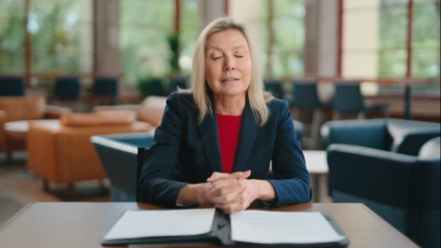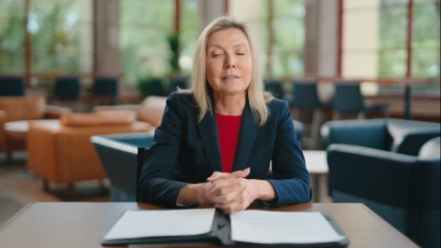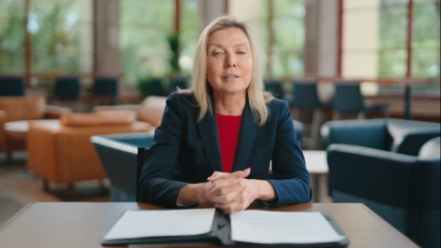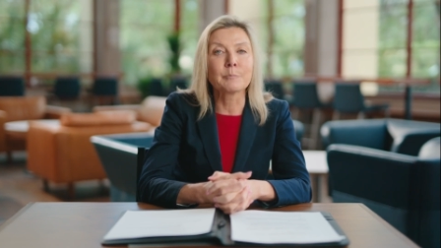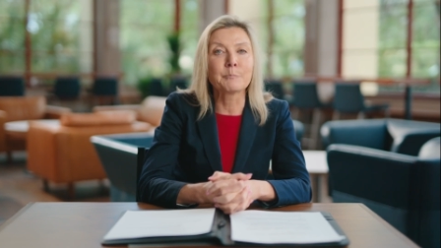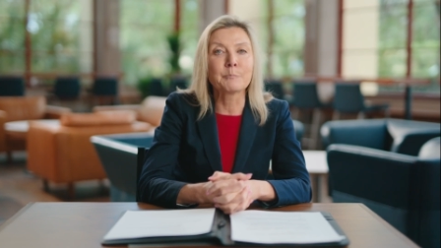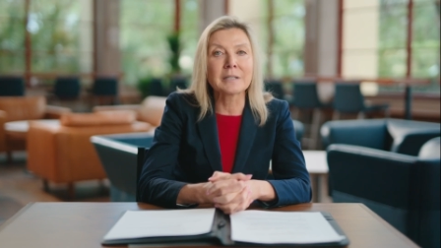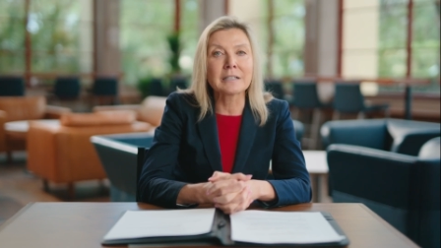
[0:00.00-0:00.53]

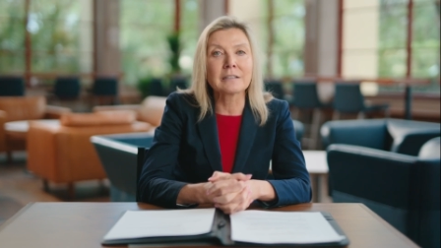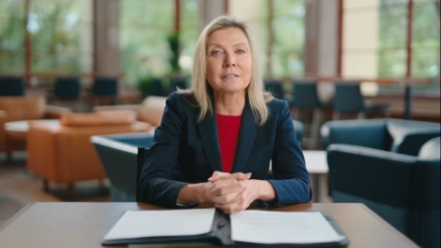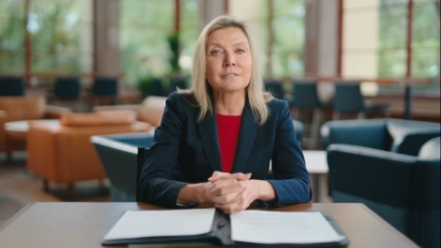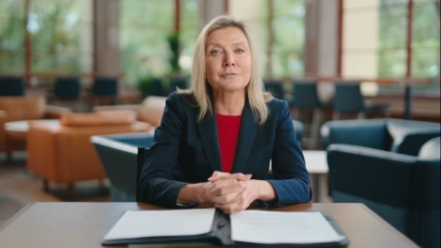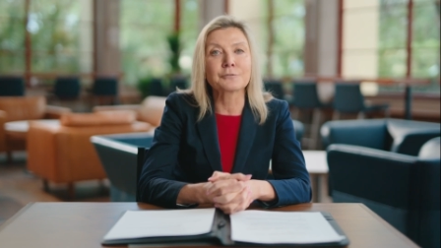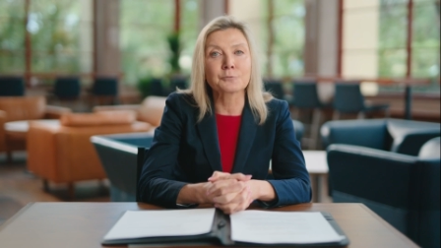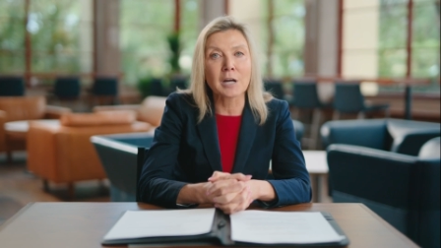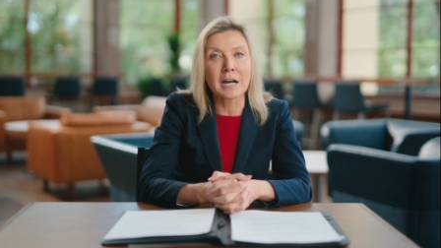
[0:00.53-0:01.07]
the Bill
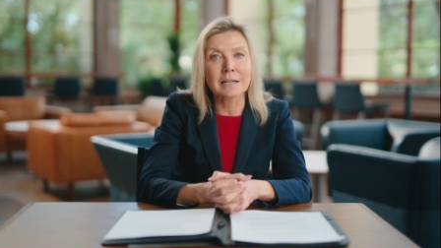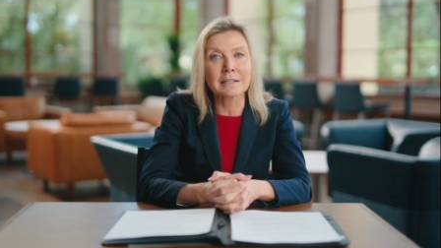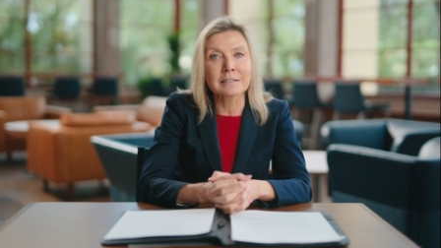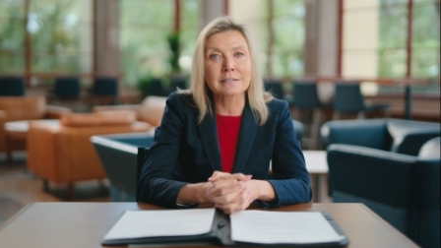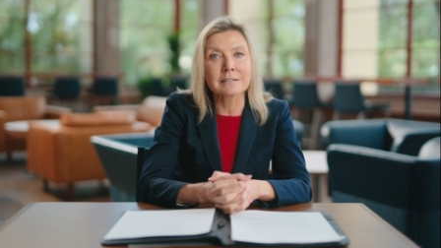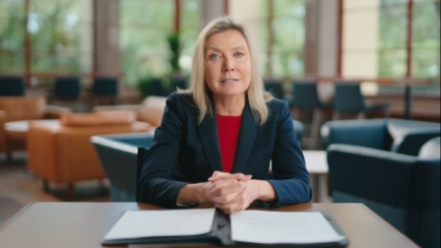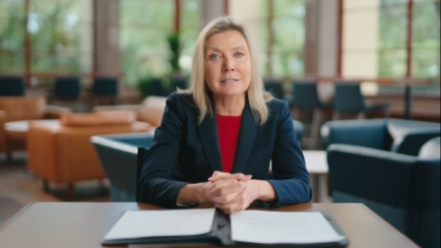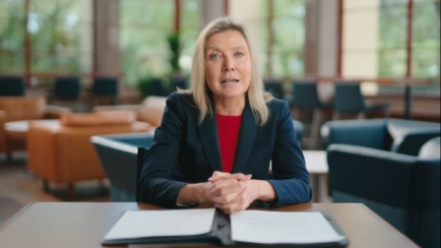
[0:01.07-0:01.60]
of
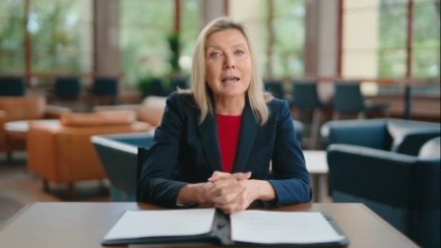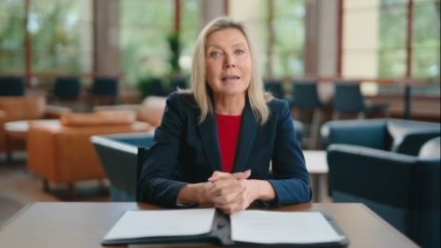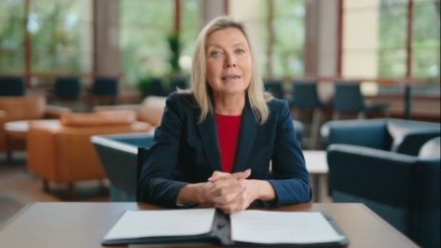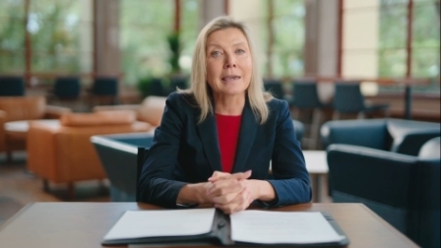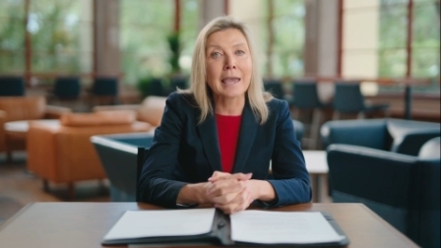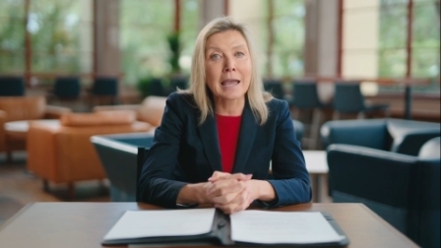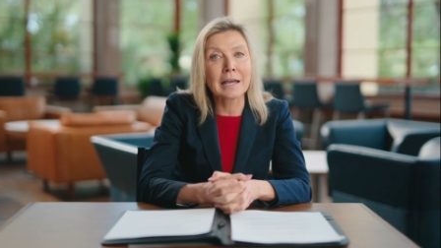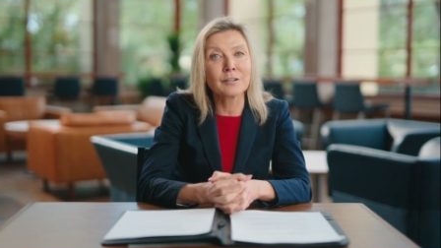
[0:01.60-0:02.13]
Rights
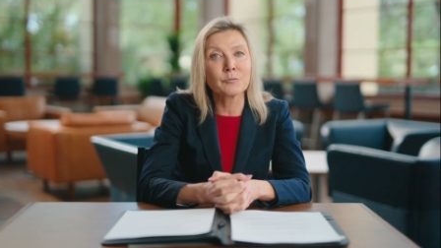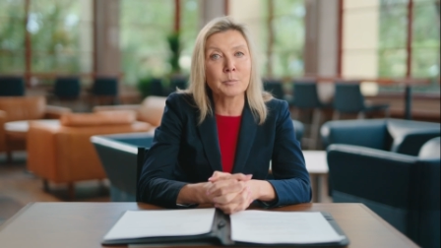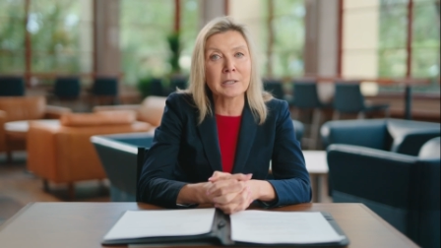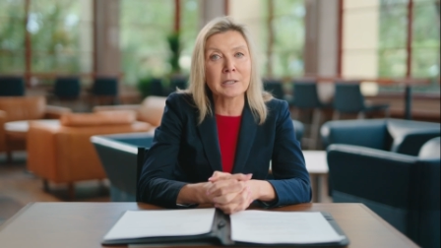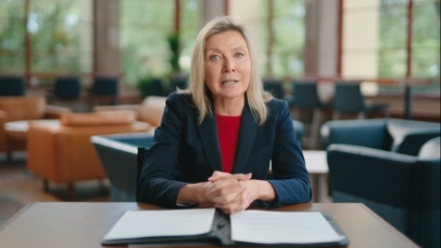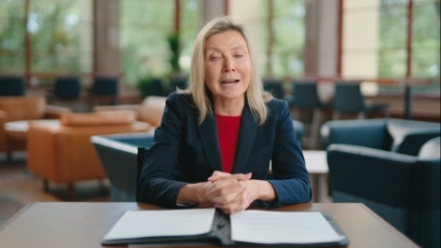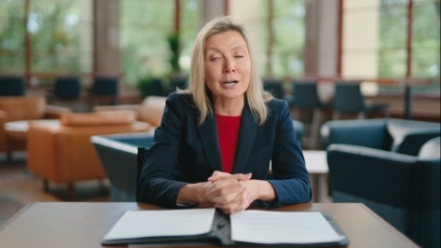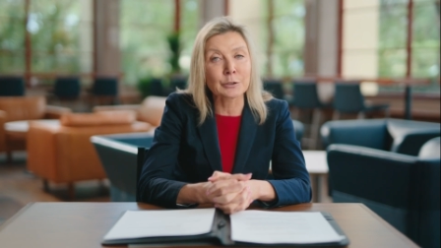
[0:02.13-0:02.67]
can
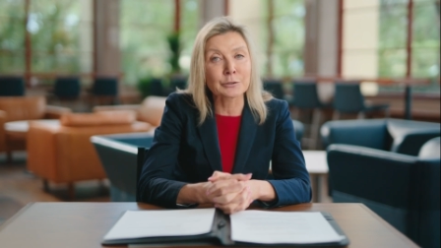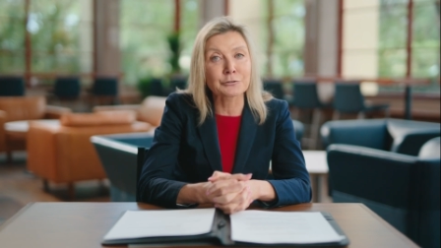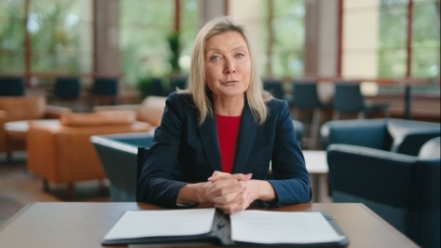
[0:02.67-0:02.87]
be our